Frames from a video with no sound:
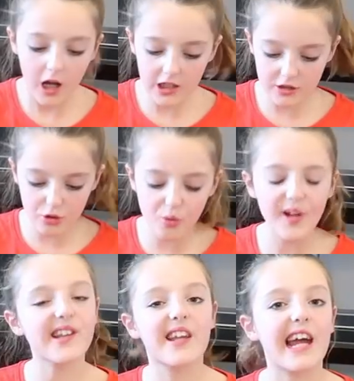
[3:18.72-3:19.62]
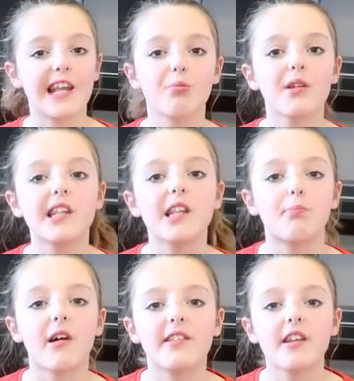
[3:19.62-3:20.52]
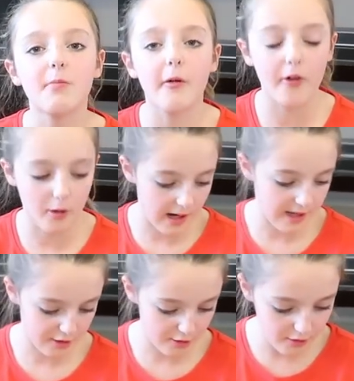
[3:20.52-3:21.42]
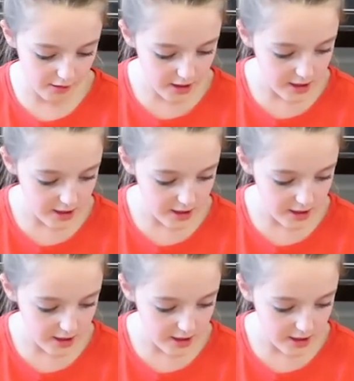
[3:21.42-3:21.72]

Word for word: I like to always guess what's in the presents before I do.